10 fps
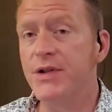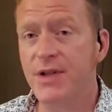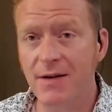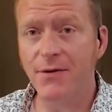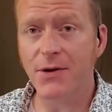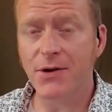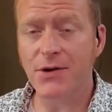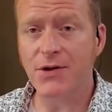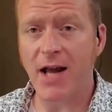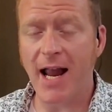
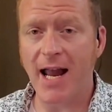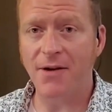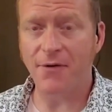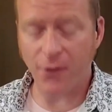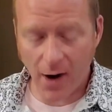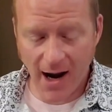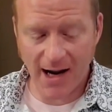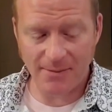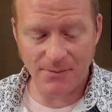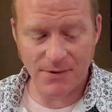receivers and
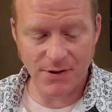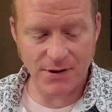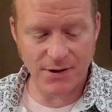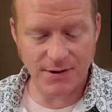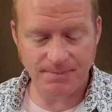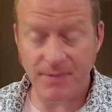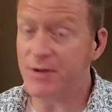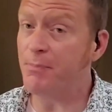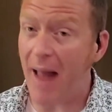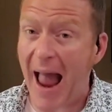frames,
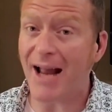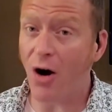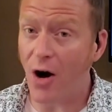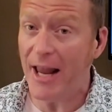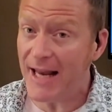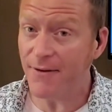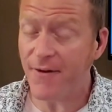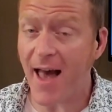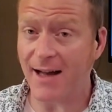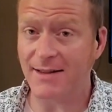it's back in
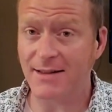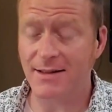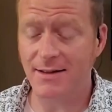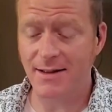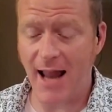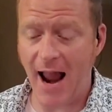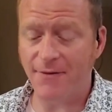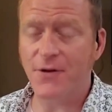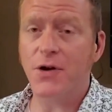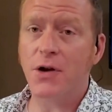effect
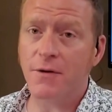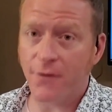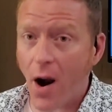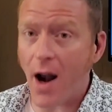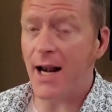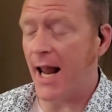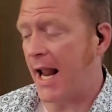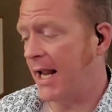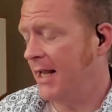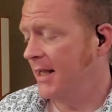after
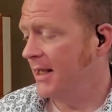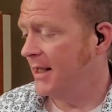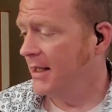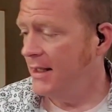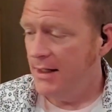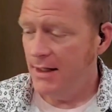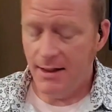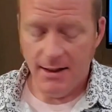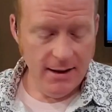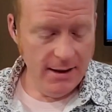Friday.
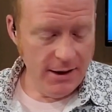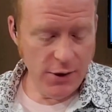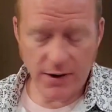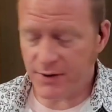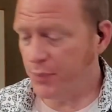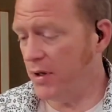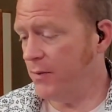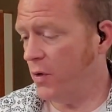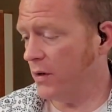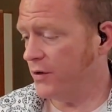U.S. Supreme
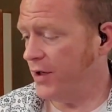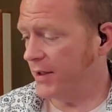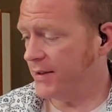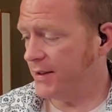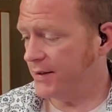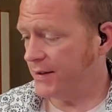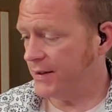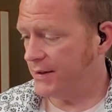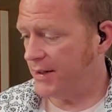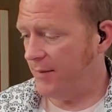Court
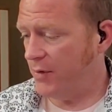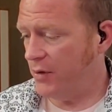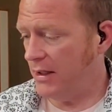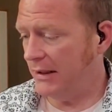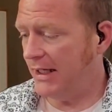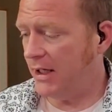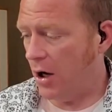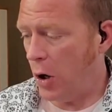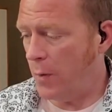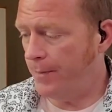Justice Samuel
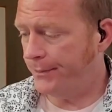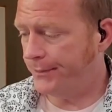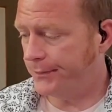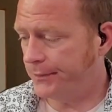Alito